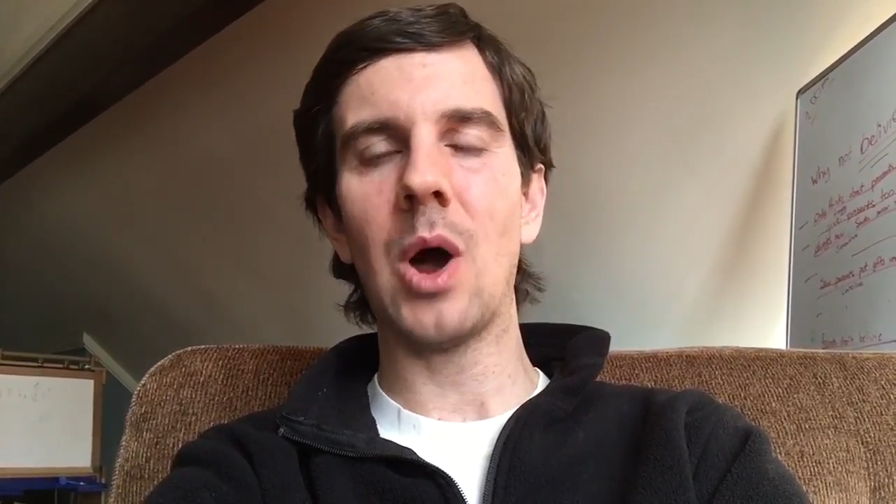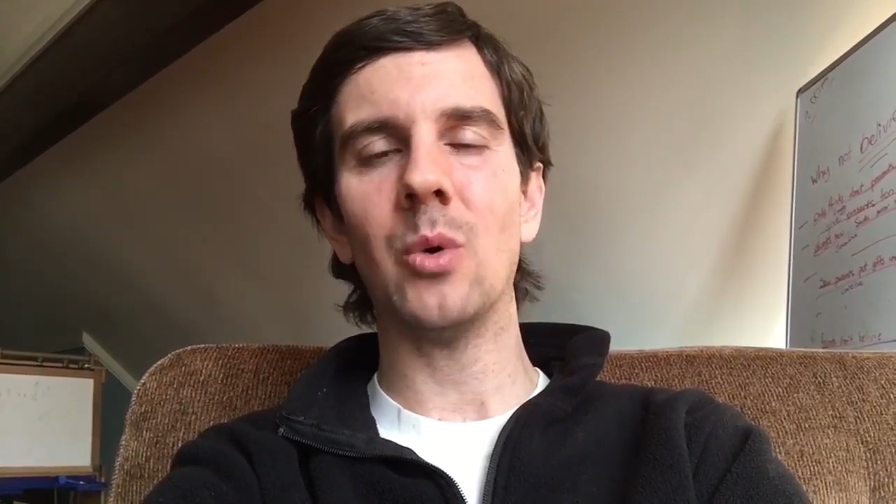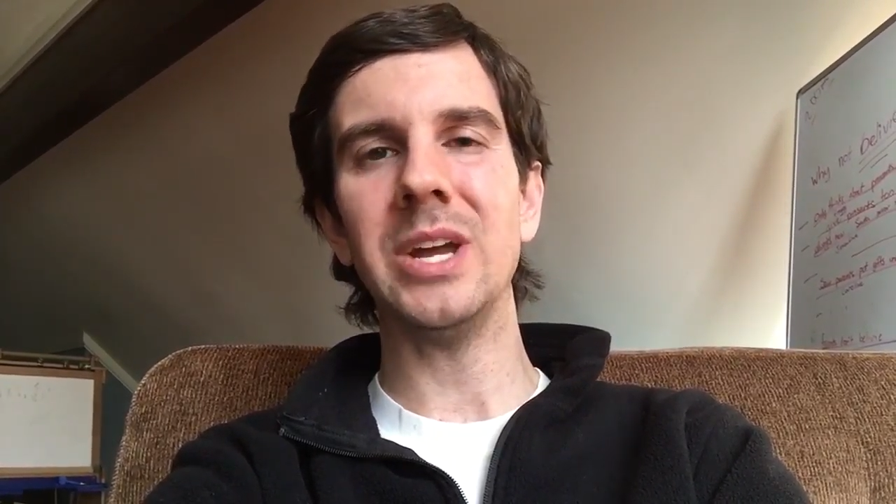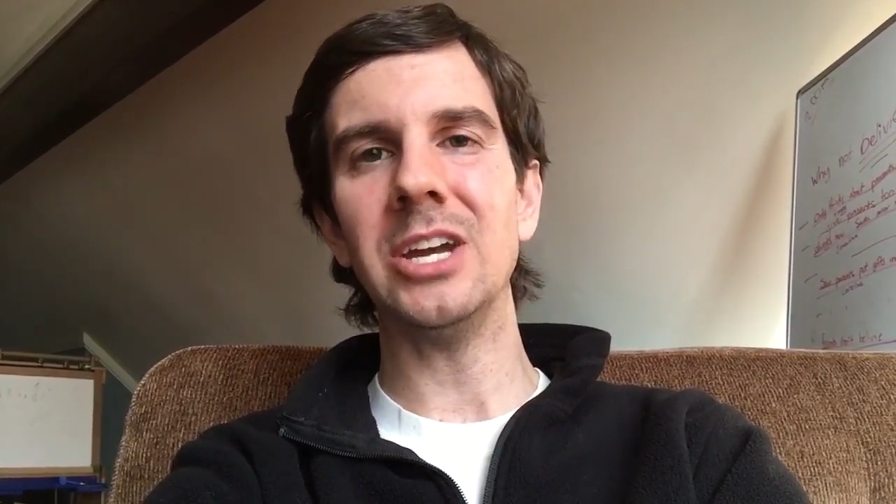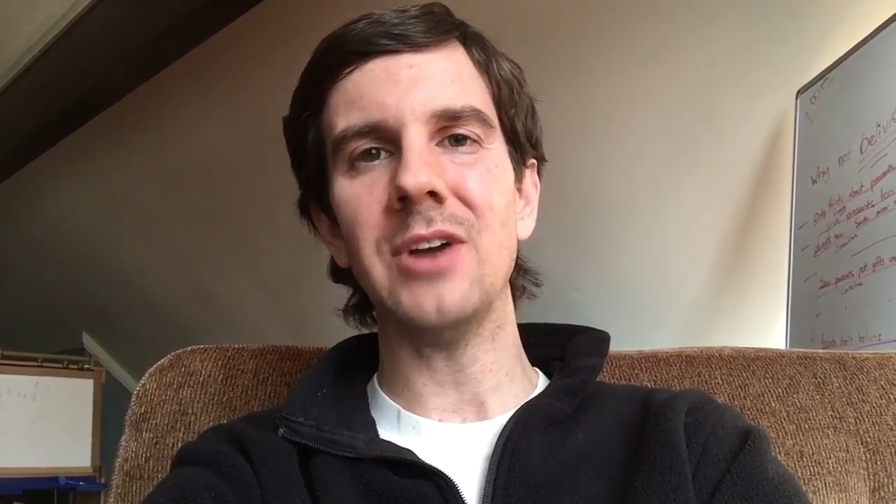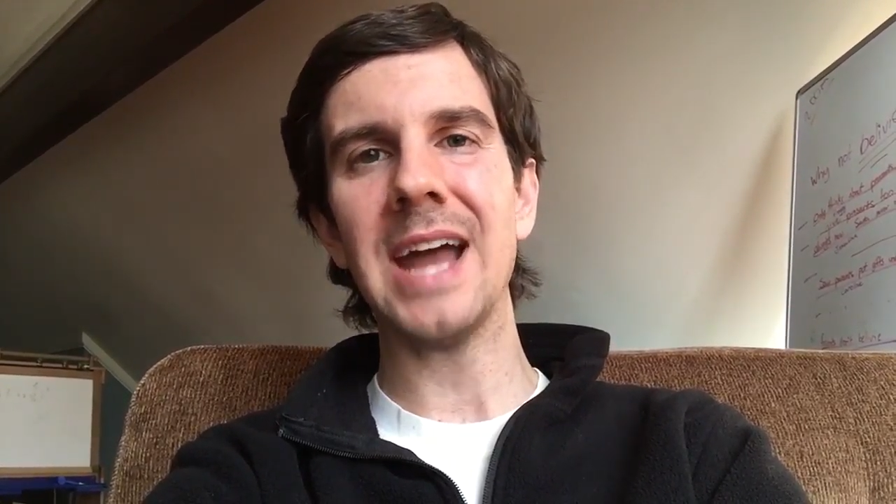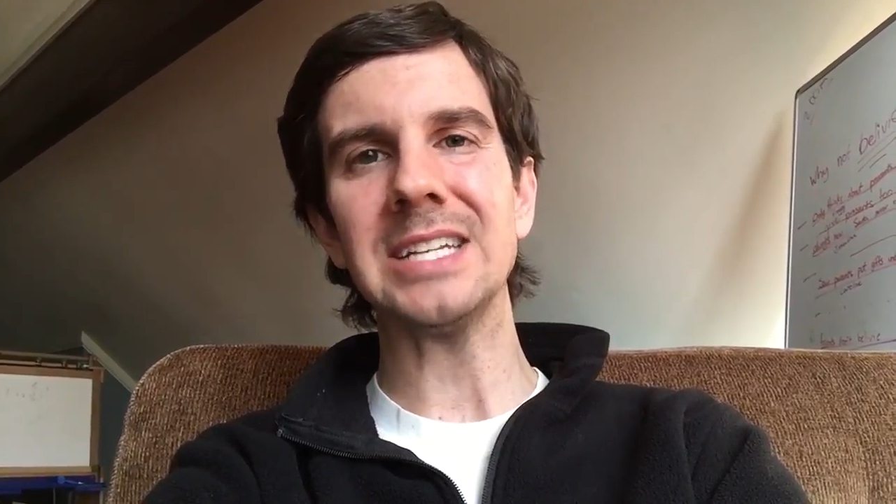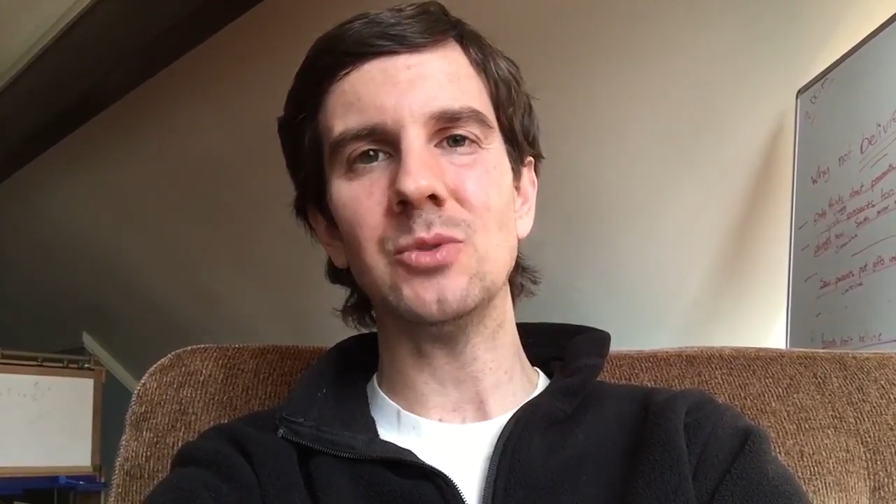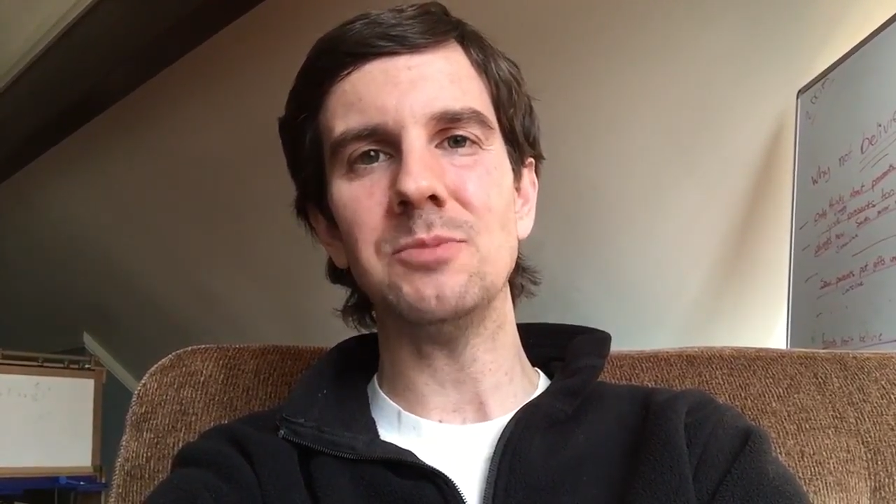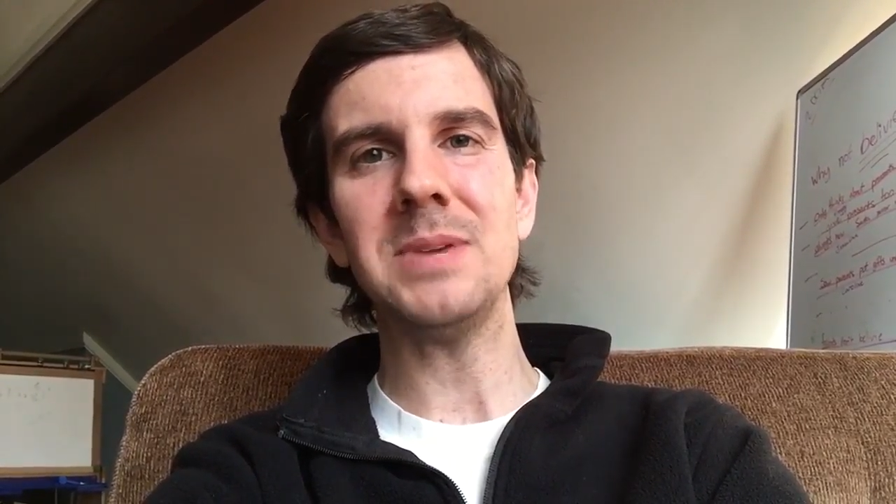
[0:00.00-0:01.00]
while we're
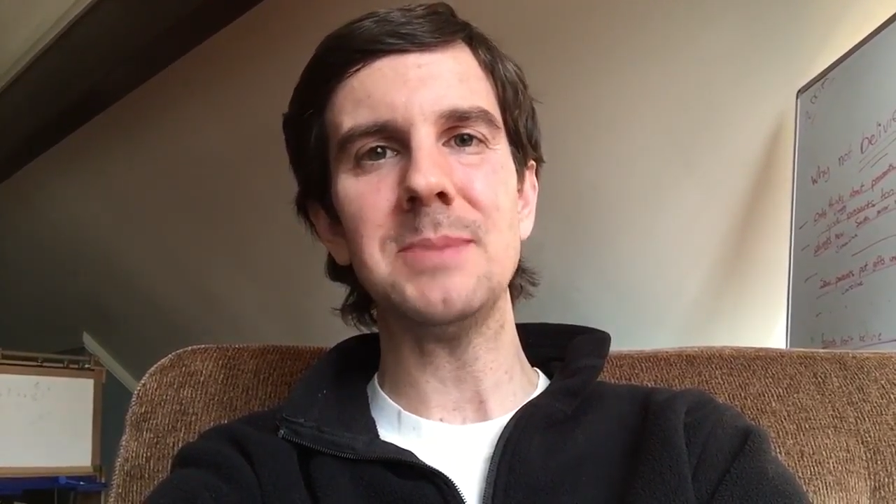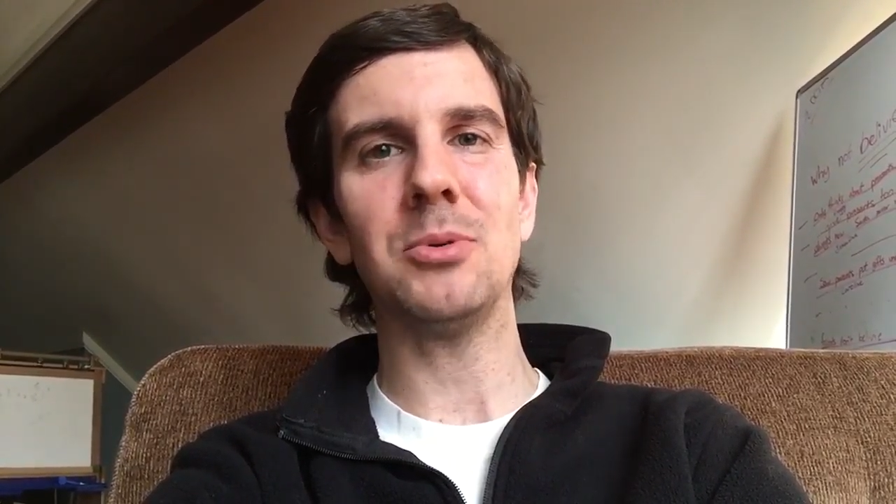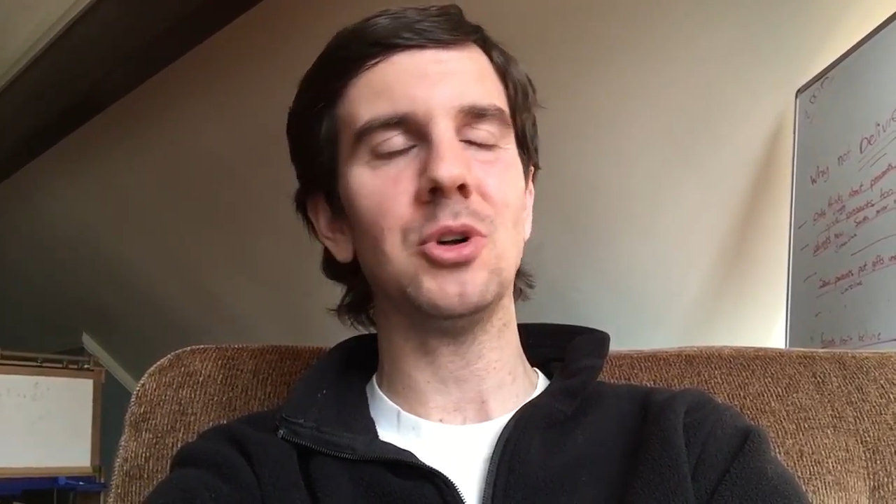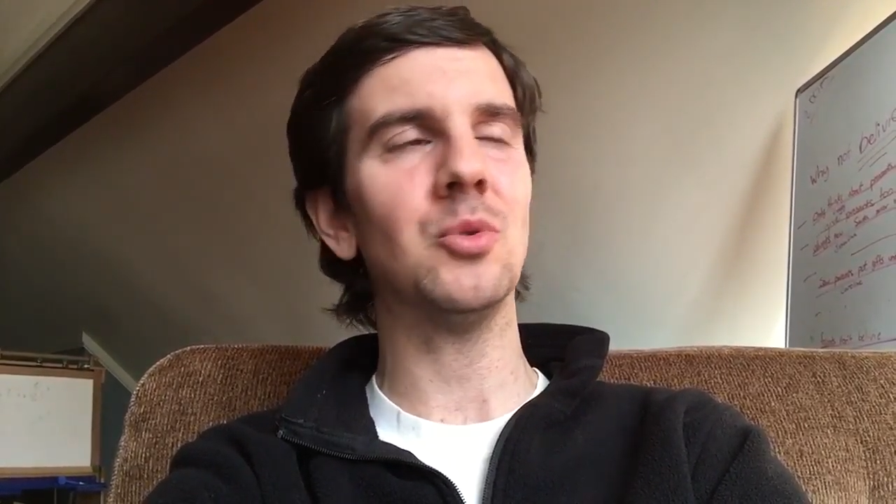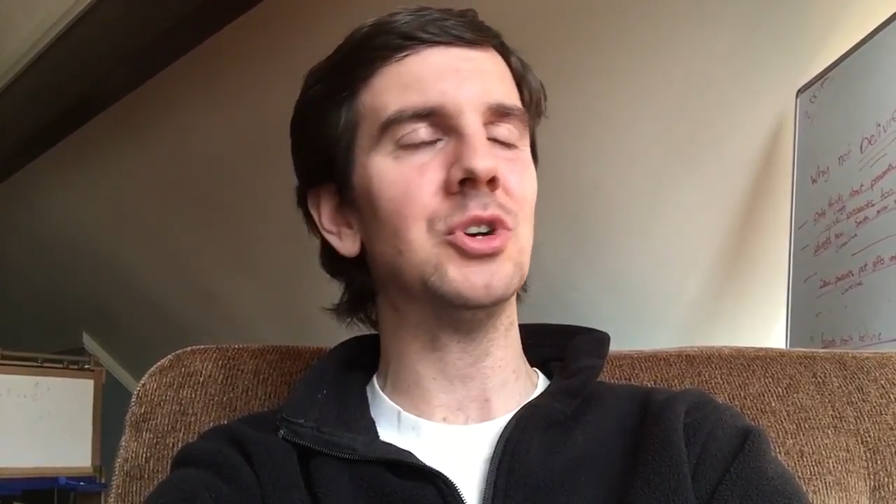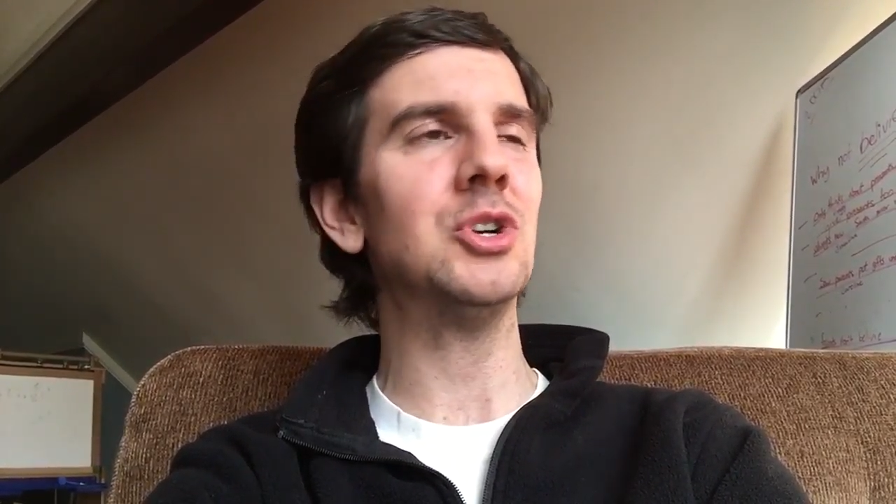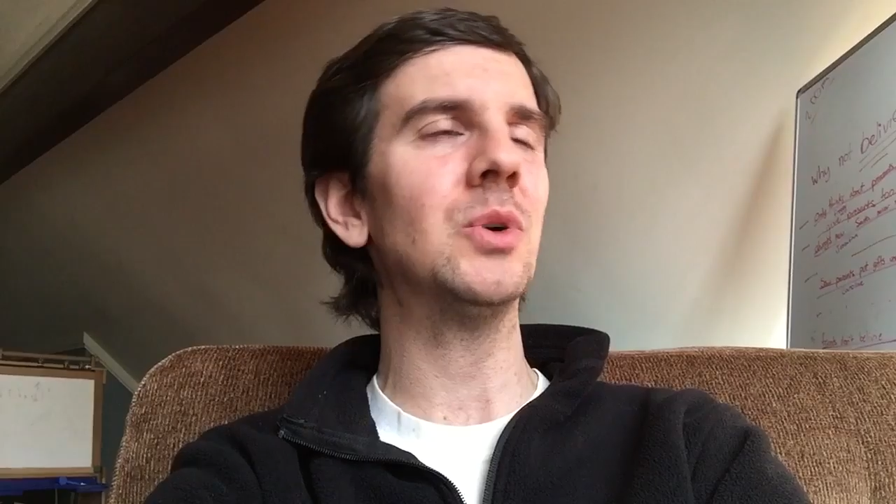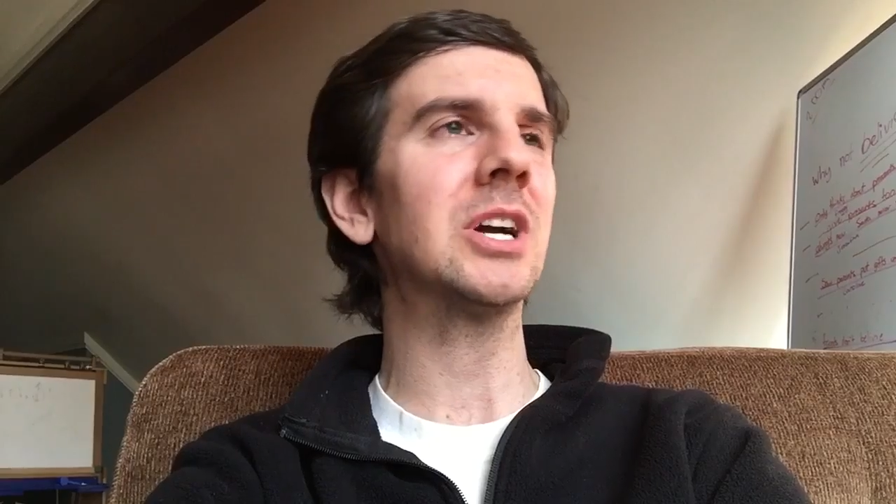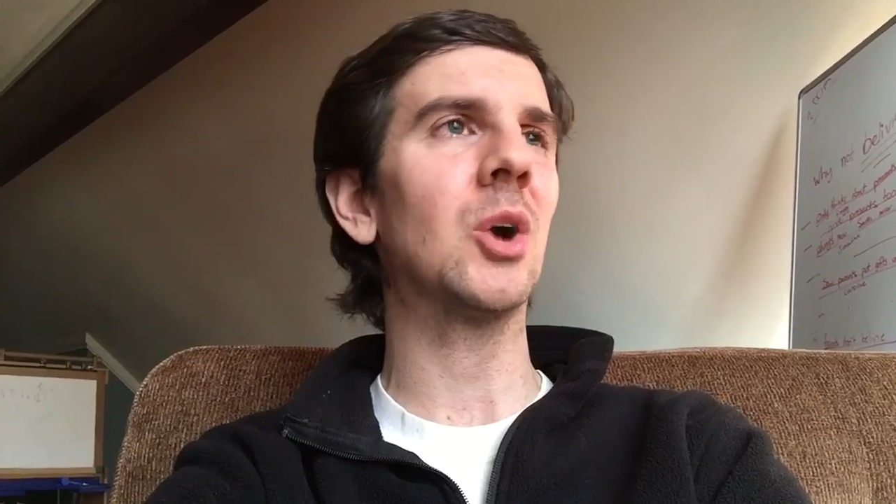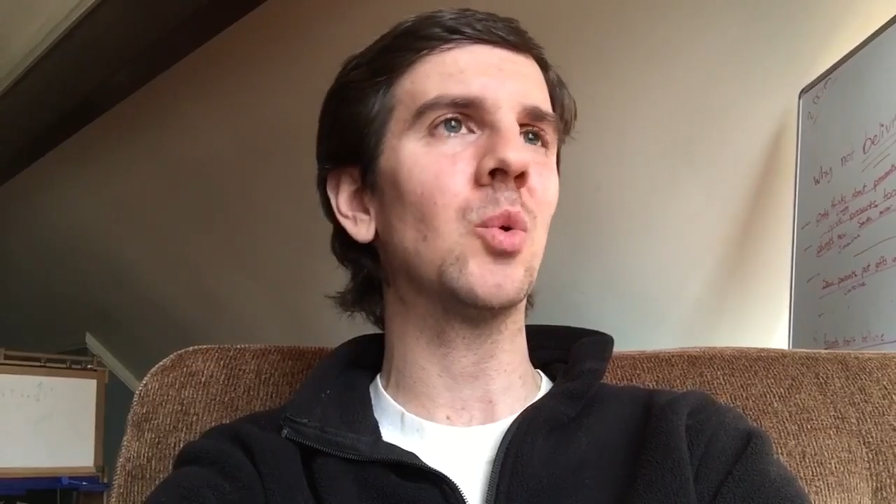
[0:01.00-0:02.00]
interacting with people and we're
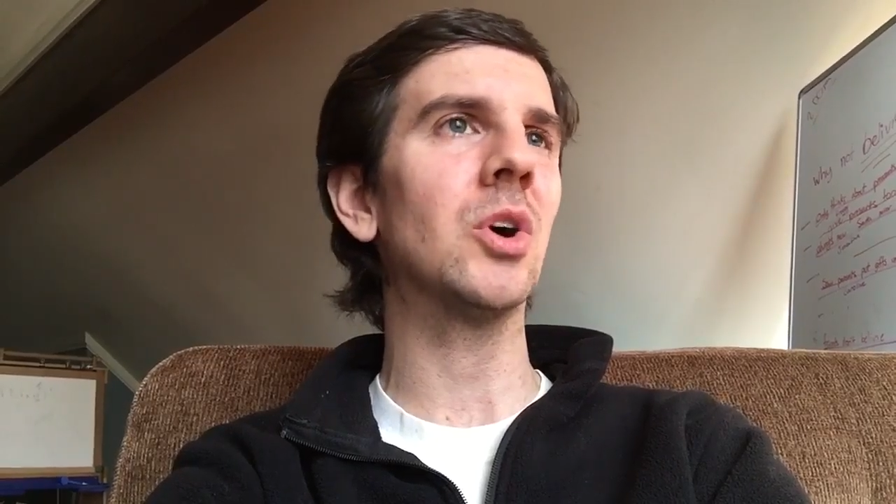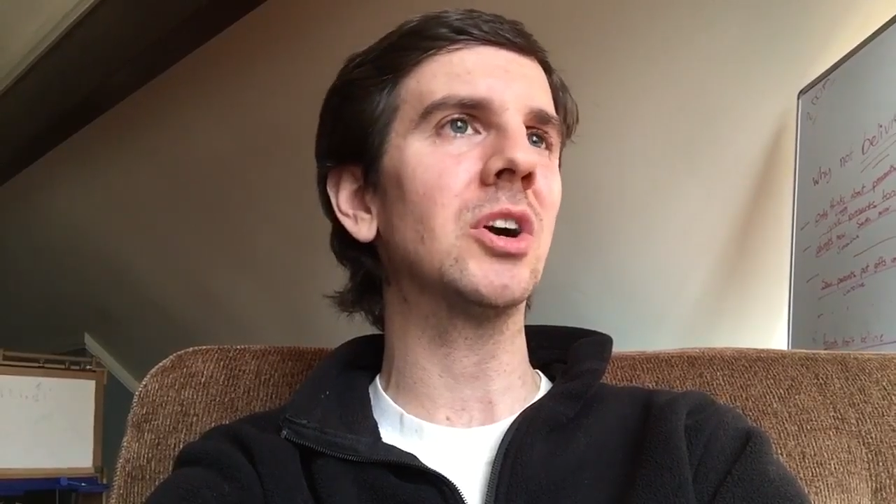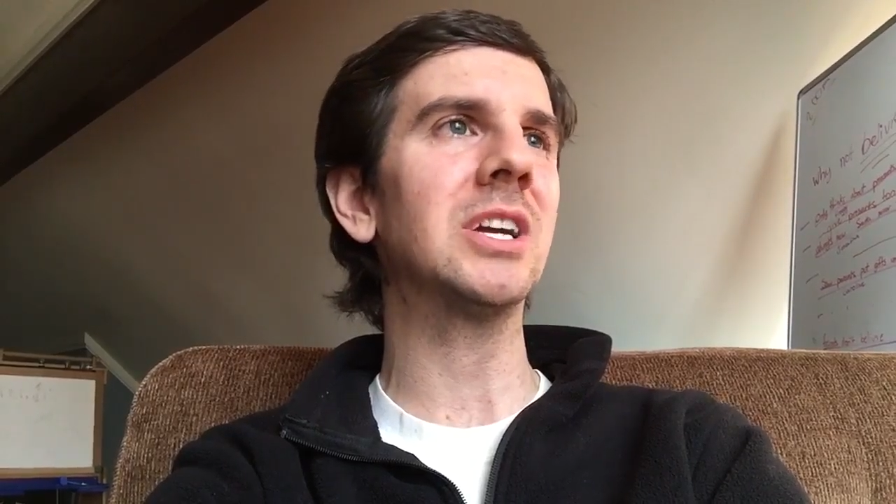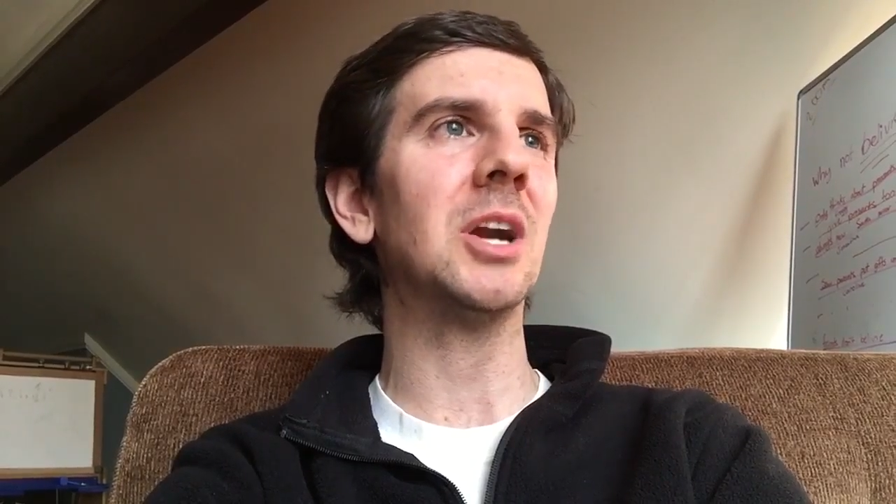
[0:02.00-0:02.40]
doing our work